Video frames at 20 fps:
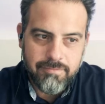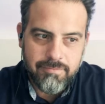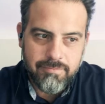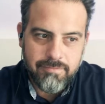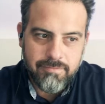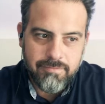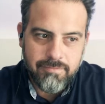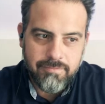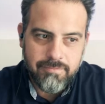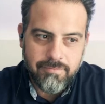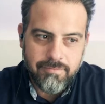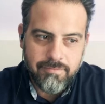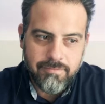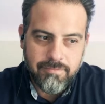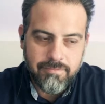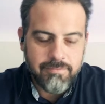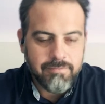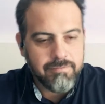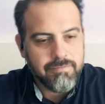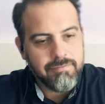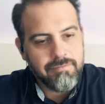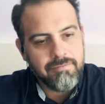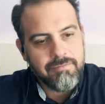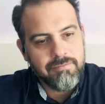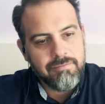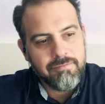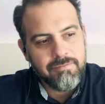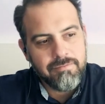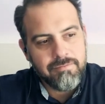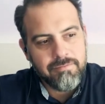
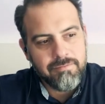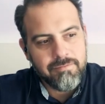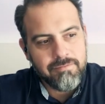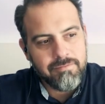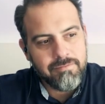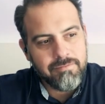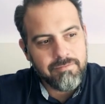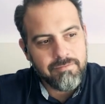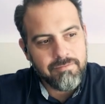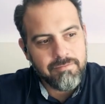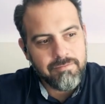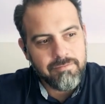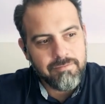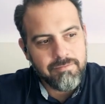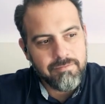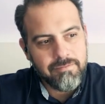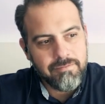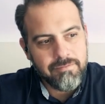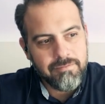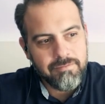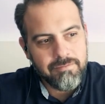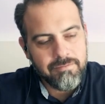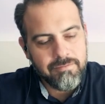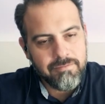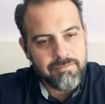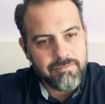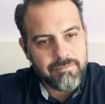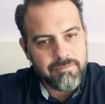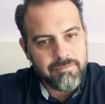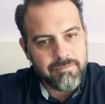
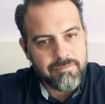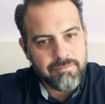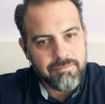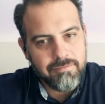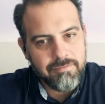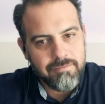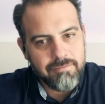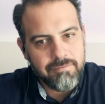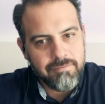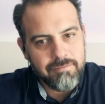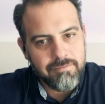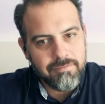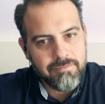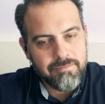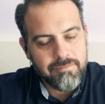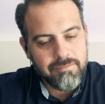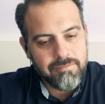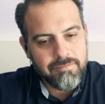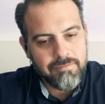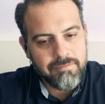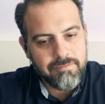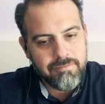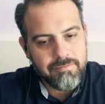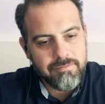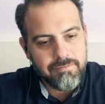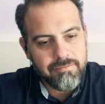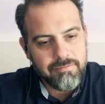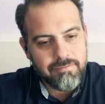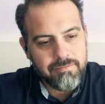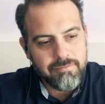
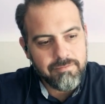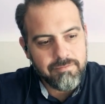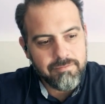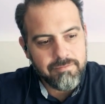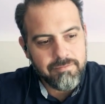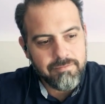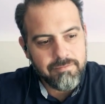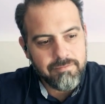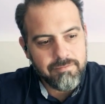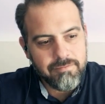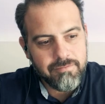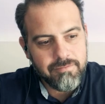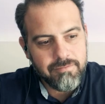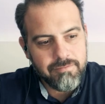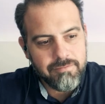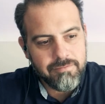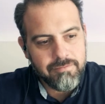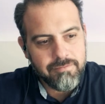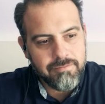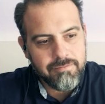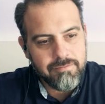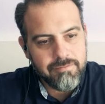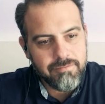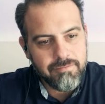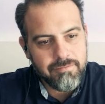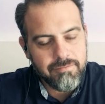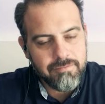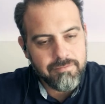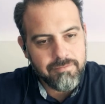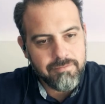
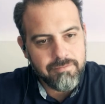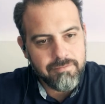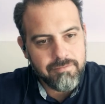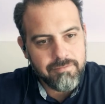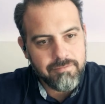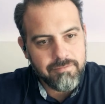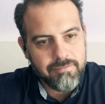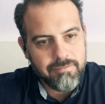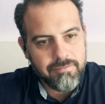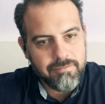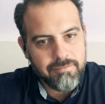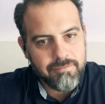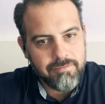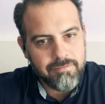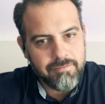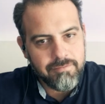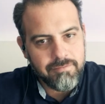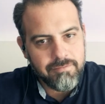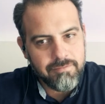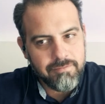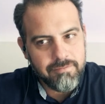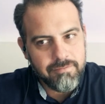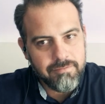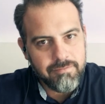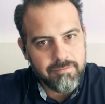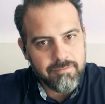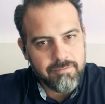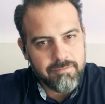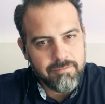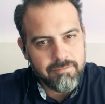This person isn't speaking.